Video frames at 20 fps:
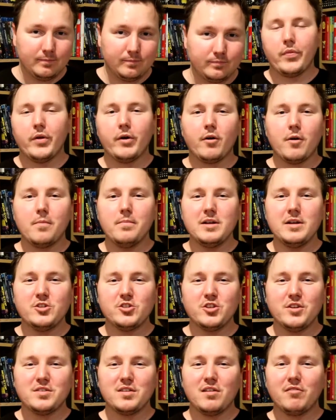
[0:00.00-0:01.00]
There are
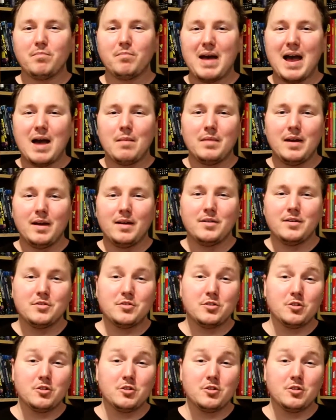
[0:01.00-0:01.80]
mentions of Batman and